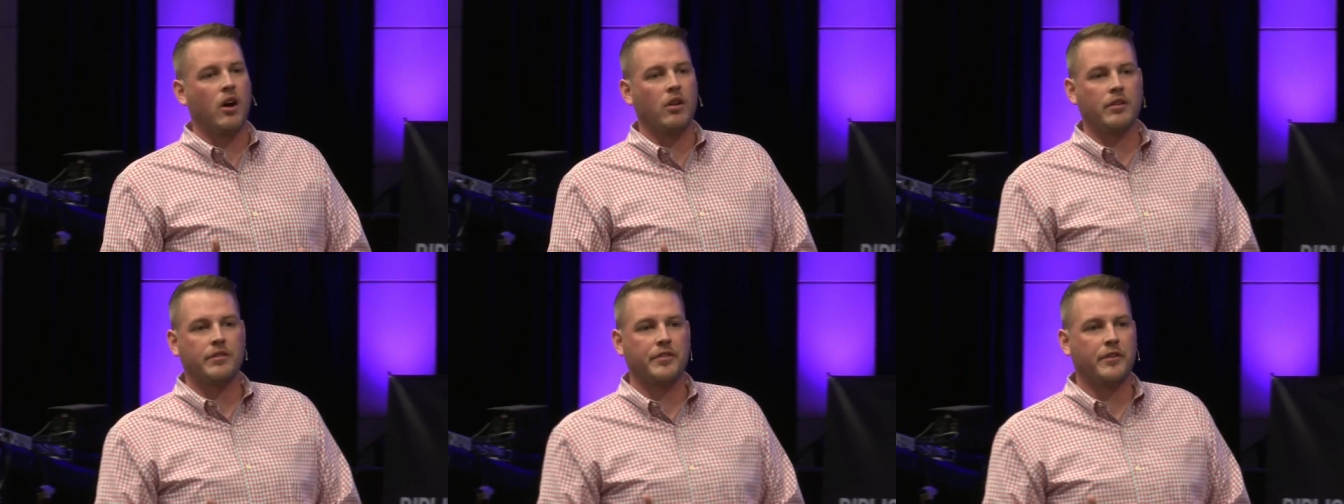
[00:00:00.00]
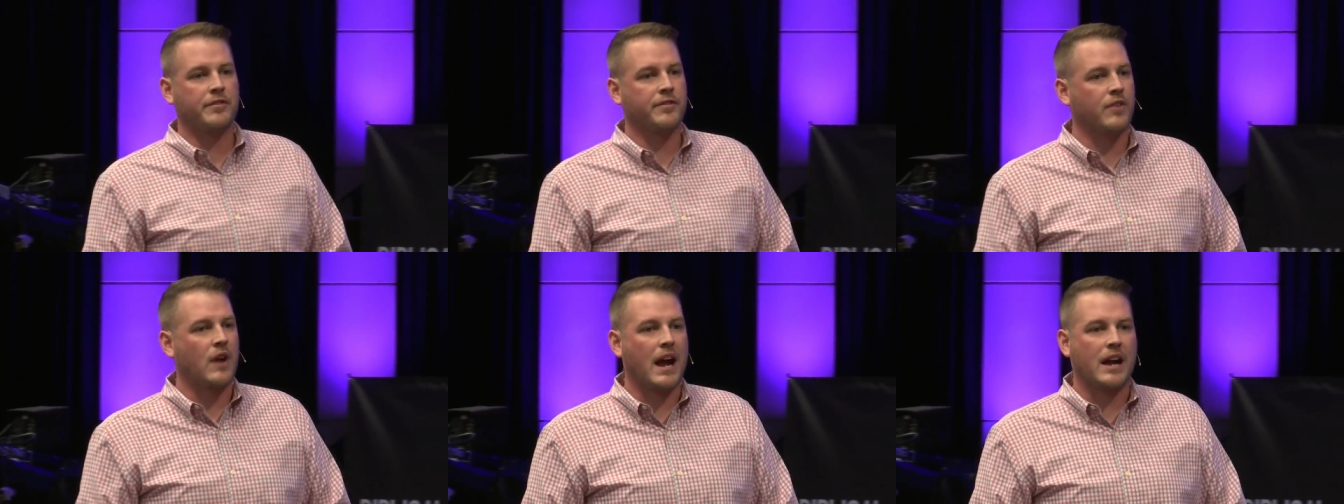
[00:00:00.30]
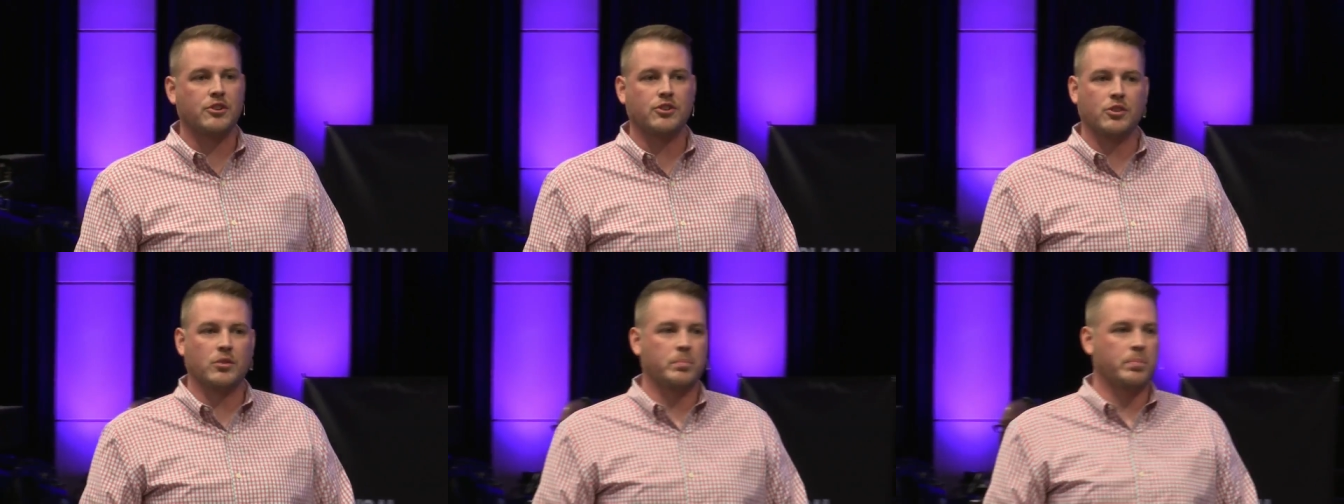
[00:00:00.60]
all of the
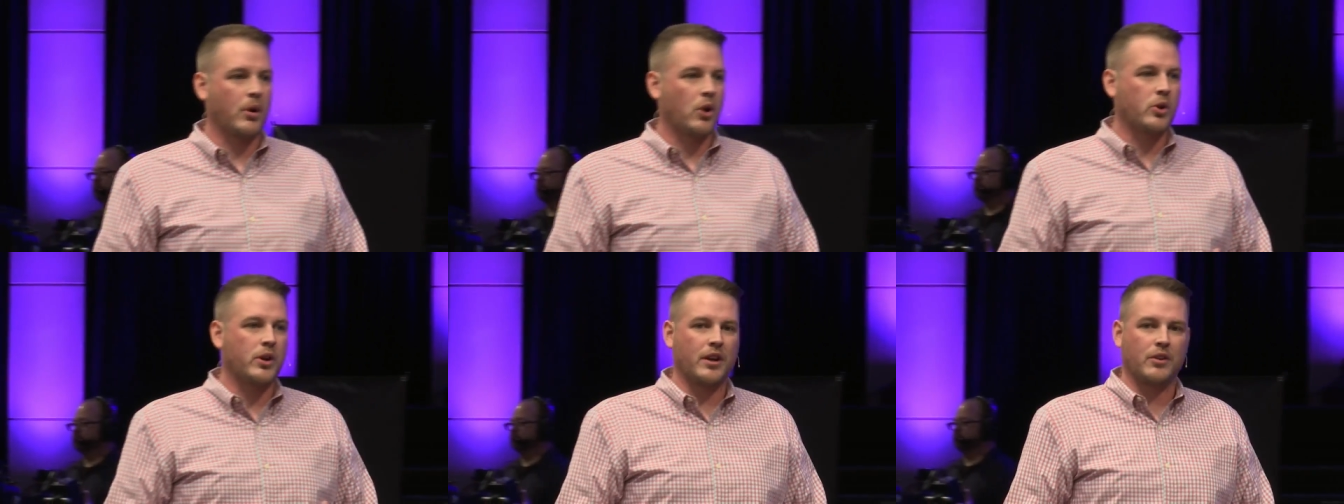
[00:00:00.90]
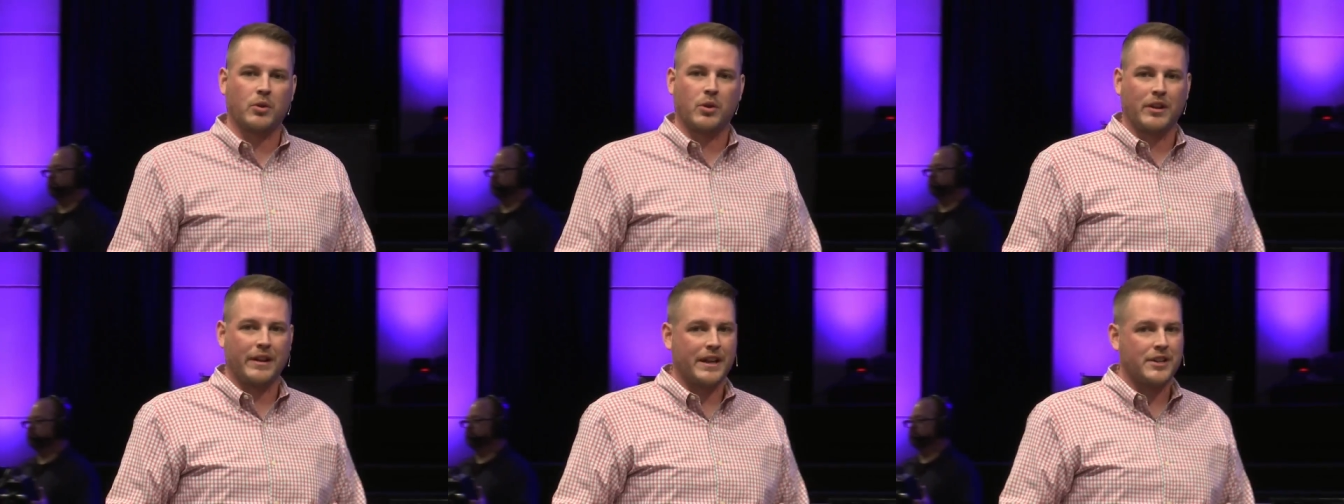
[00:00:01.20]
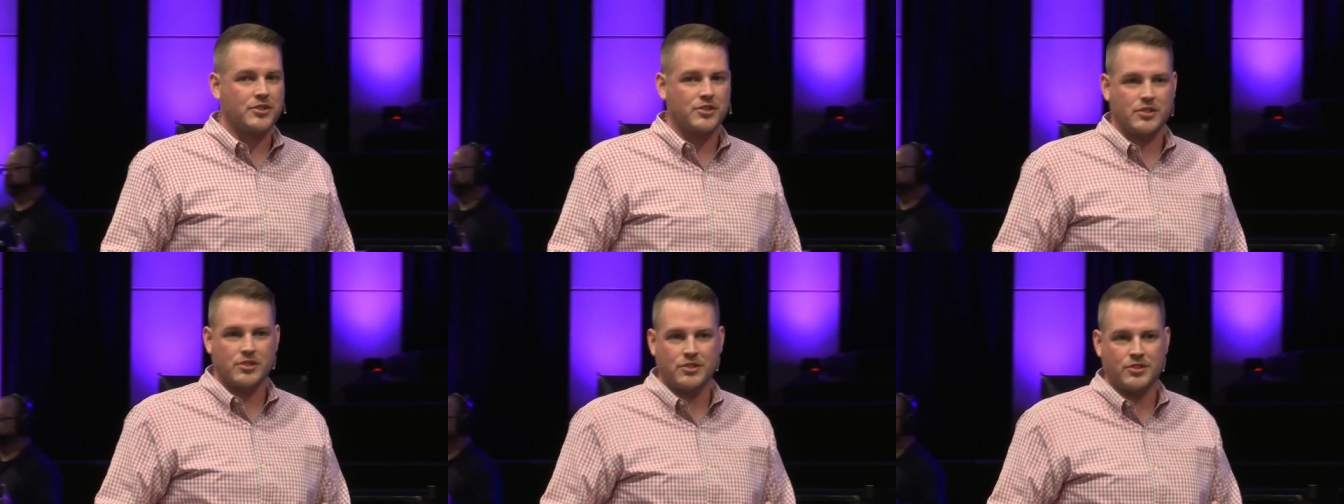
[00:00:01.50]
fractured, broken
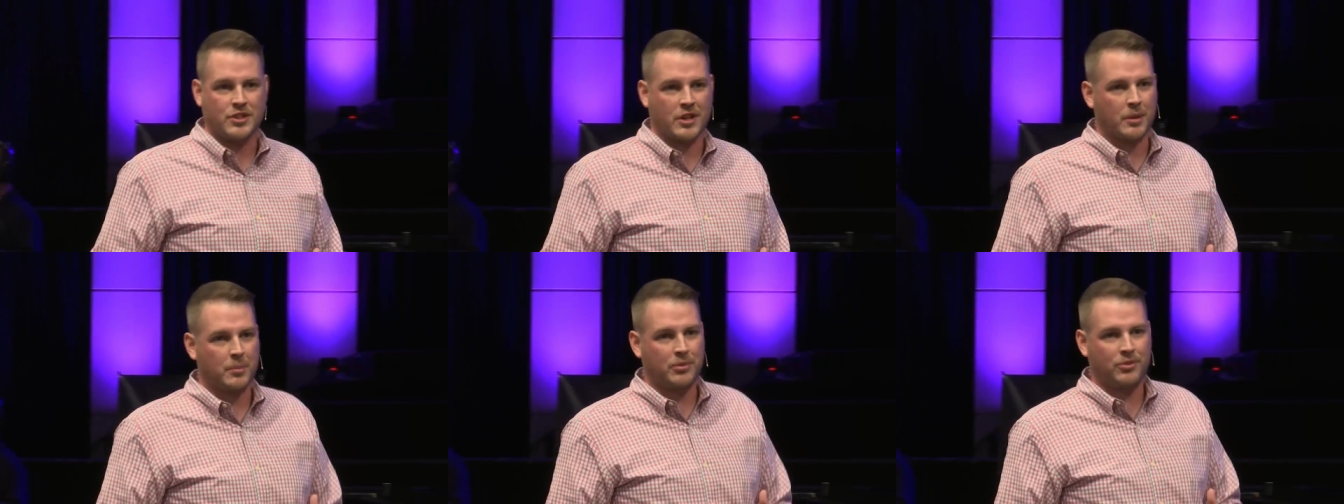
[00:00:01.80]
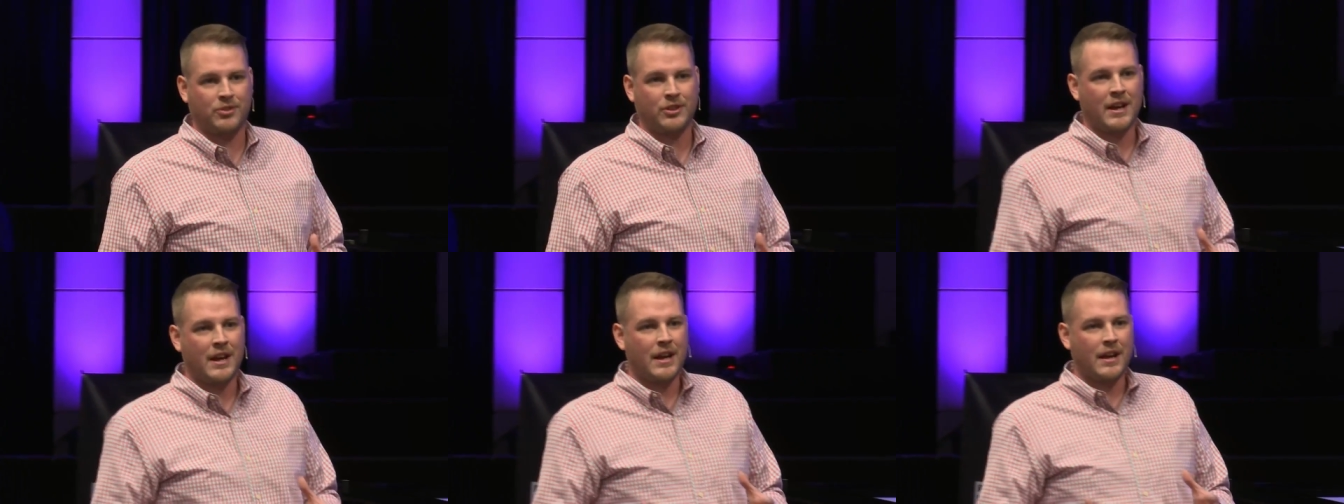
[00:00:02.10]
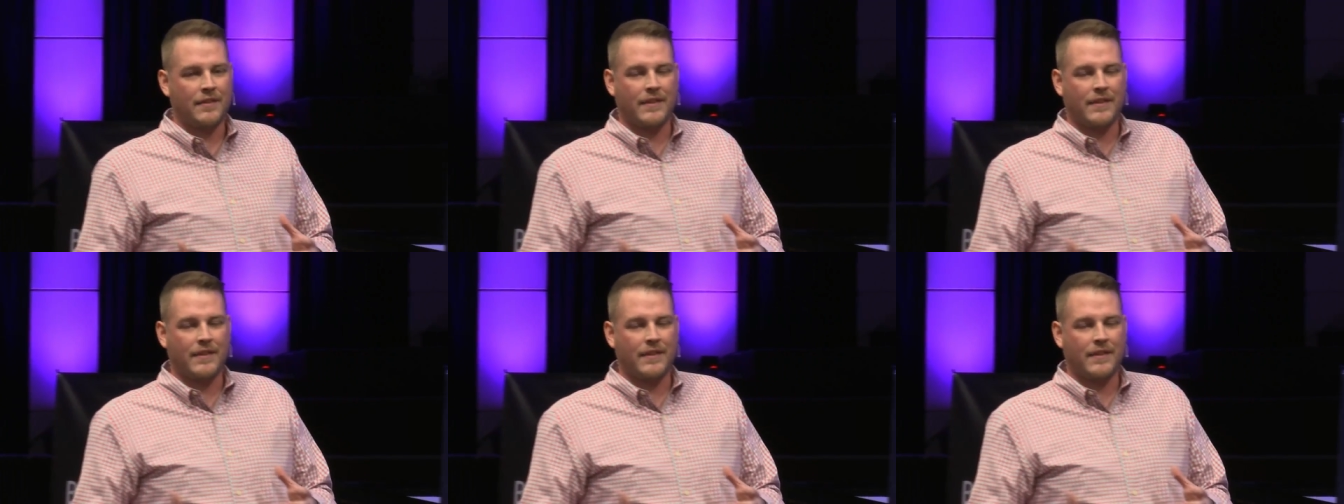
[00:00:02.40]
relationships